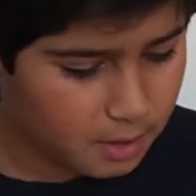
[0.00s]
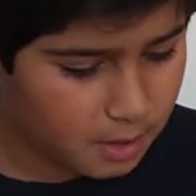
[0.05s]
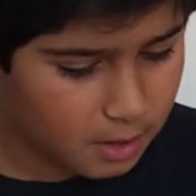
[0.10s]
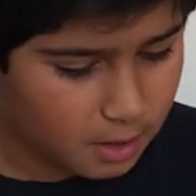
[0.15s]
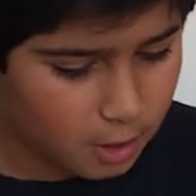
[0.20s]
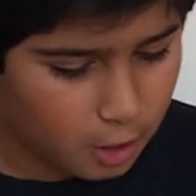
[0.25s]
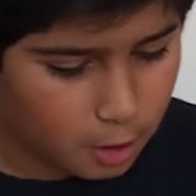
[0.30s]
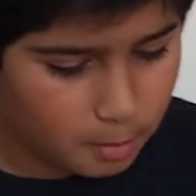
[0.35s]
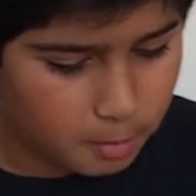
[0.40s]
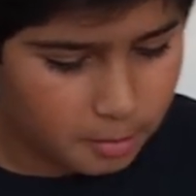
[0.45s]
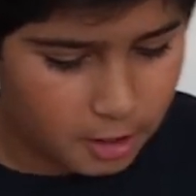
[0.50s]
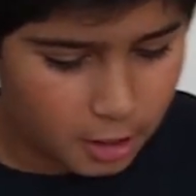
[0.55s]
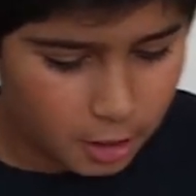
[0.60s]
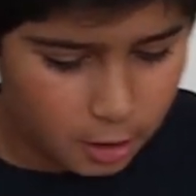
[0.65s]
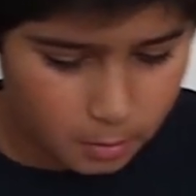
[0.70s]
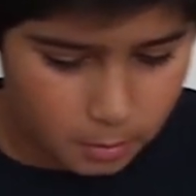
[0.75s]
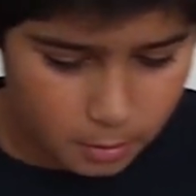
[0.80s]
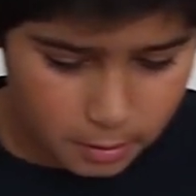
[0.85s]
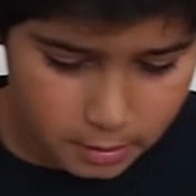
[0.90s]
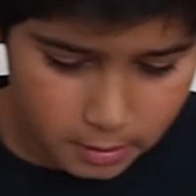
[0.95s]
Cut open the
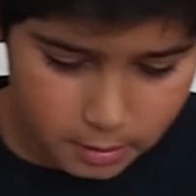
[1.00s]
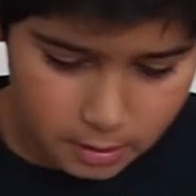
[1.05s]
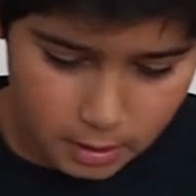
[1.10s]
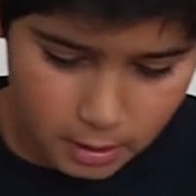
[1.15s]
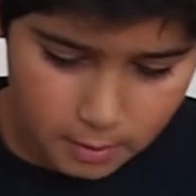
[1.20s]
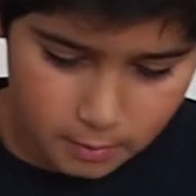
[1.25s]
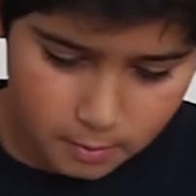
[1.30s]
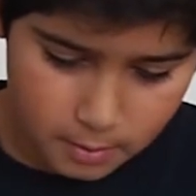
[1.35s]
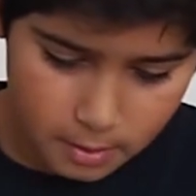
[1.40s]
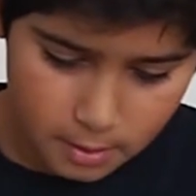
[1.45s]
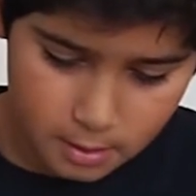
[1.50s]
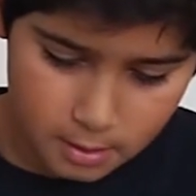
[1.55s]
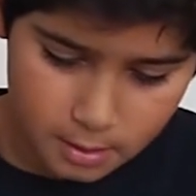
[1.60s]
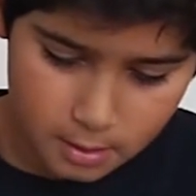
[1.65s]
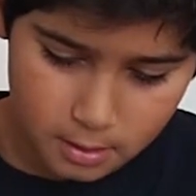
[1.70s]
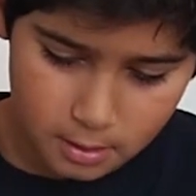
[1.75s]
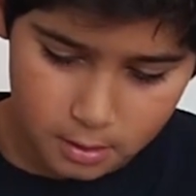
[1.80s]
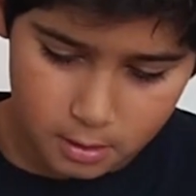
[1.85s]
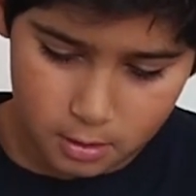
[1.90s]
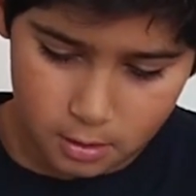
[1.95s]
other one to see if we
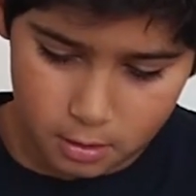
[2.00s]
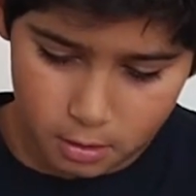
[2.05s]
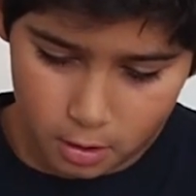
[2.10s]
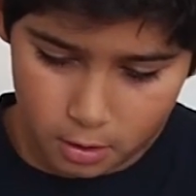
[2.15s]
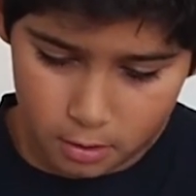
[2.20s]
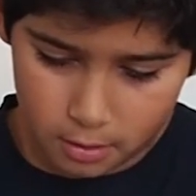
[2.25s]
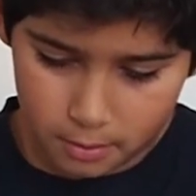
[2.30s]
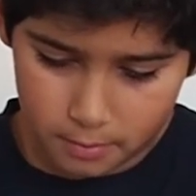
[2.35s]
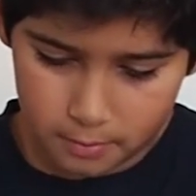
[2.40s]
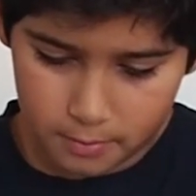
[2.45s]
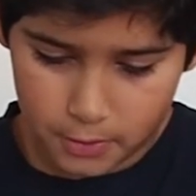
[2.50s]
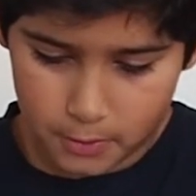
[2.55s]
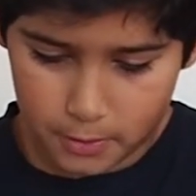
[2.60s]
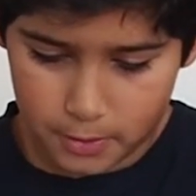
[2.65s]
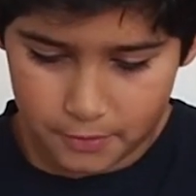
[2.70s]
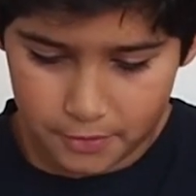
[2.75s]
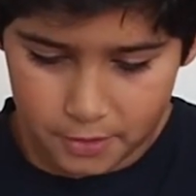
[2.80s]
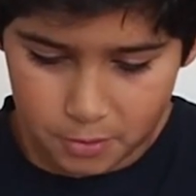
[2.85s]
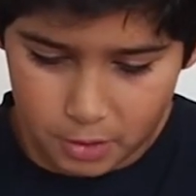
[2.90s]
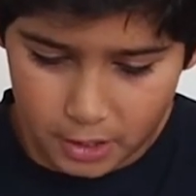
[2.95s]
know
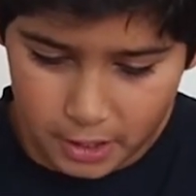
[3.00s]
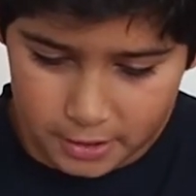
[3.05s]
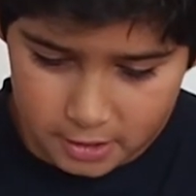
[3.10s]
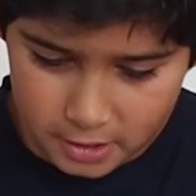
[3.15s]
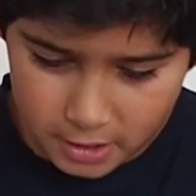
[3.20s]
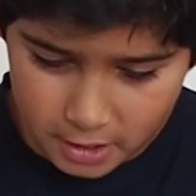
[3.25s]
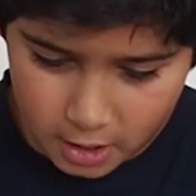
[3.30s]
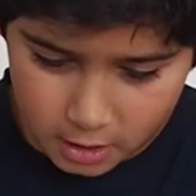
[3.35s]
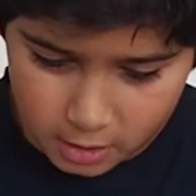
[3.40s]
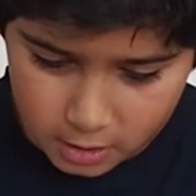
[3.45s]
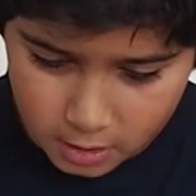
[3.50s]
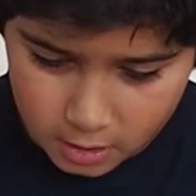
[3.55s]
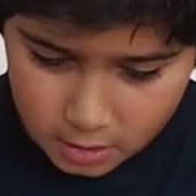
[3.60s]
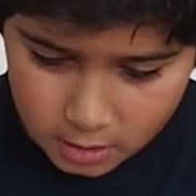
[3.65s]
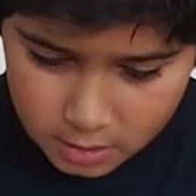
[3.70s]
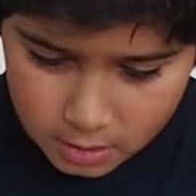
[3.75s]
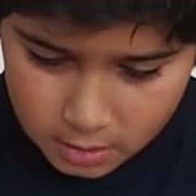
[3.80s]
if this one has any colour.